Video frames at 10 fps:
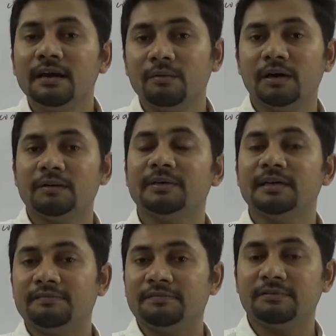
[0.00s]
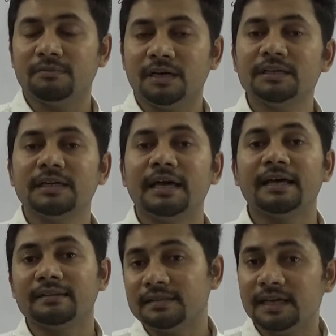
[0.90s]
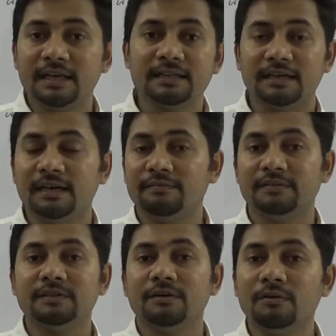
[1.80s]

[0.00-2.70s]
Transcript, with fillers: uh, one by after one, and then after the